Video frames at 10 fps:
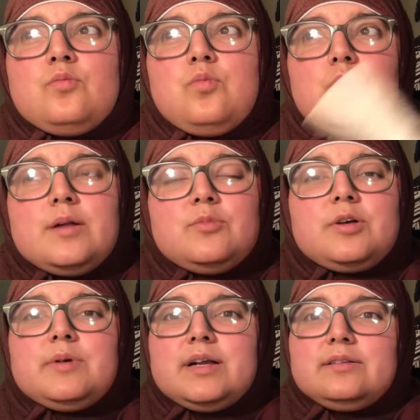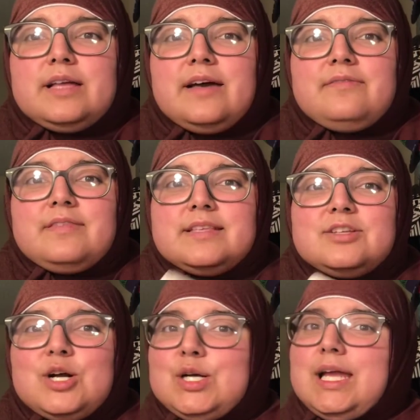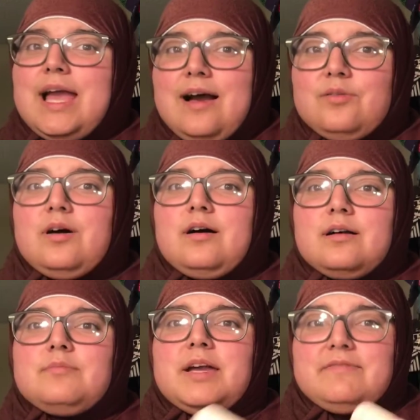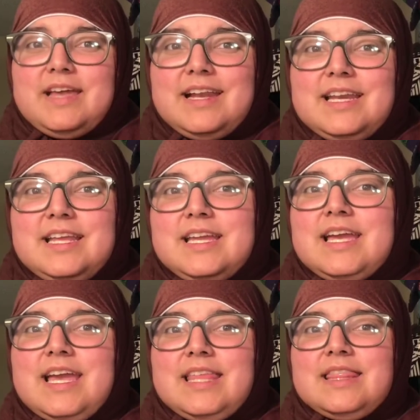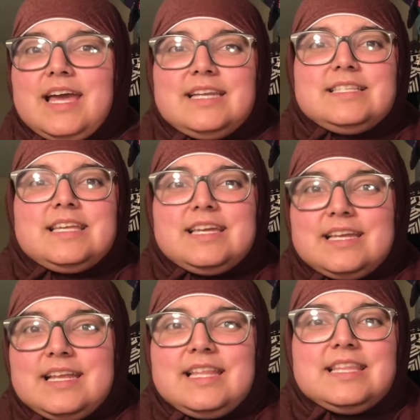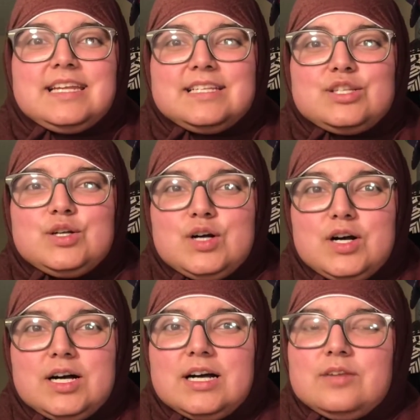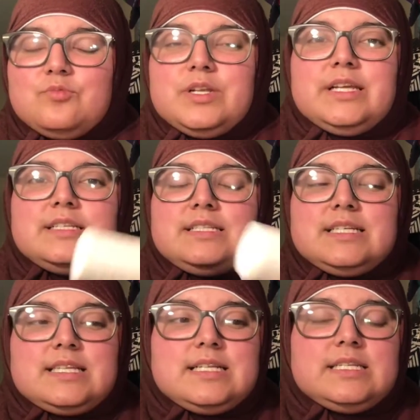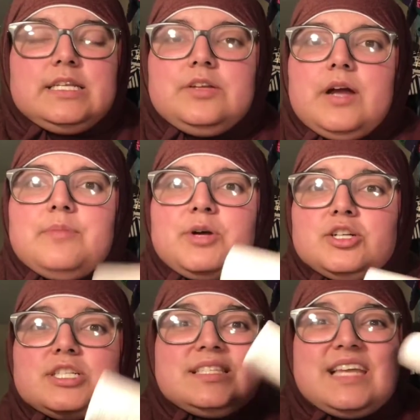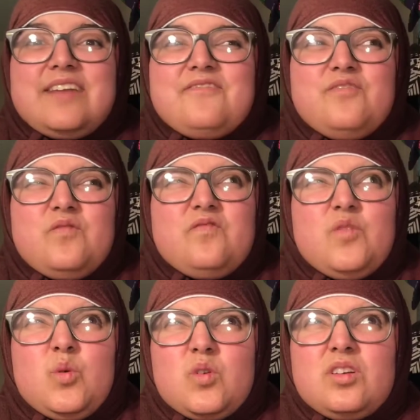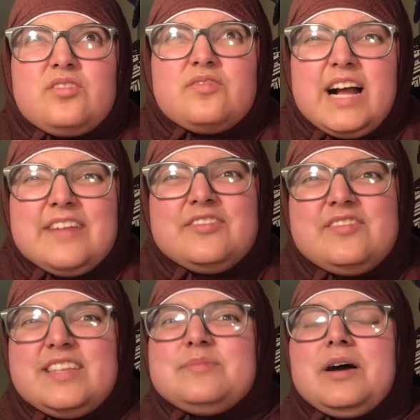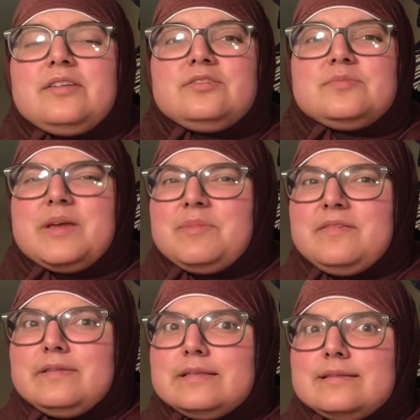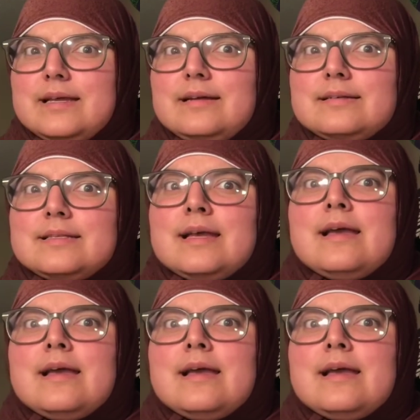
one more bottle left that's already out on my vanity, and that is it, and then it's gone. When it discontinued, I purchased like 4 or 5 of these bottles, maybe even 6,